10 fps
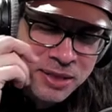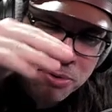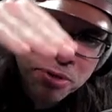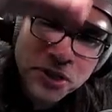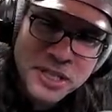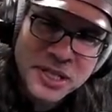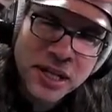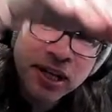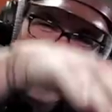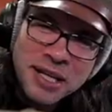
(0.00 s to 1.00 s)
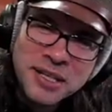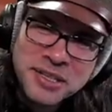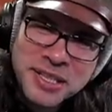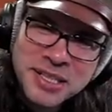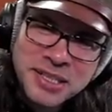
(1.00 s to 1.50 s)
and we're looking
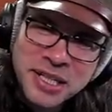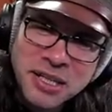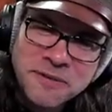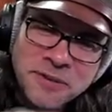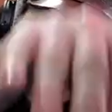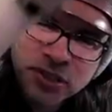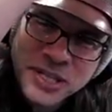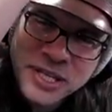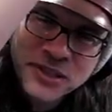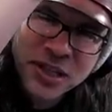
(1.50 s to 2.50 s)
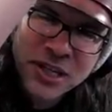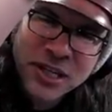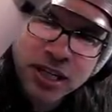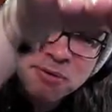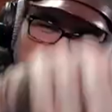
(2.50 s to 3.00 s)
looking at the airfield down there,
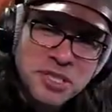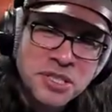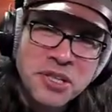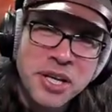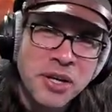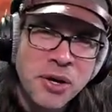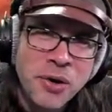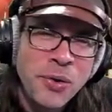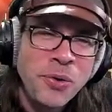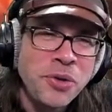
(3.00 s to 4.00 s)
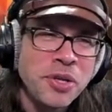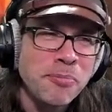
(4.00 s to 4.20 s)
and I was just like, holy